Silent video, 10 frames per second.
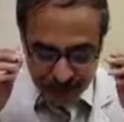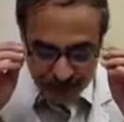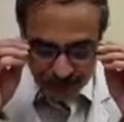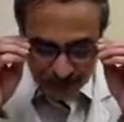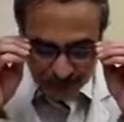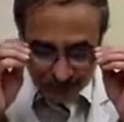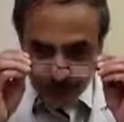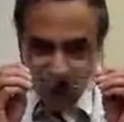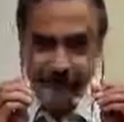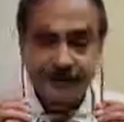In
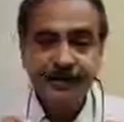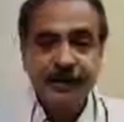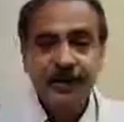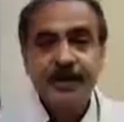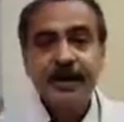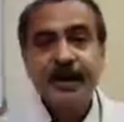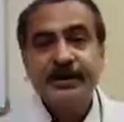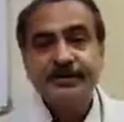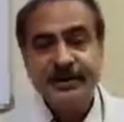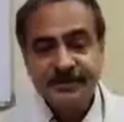TURP,
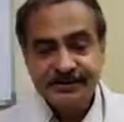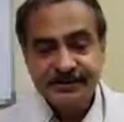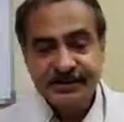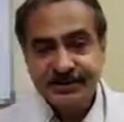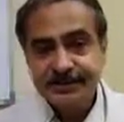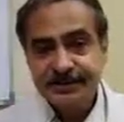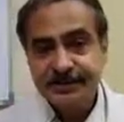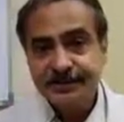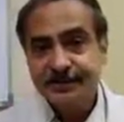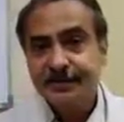Nesbitt's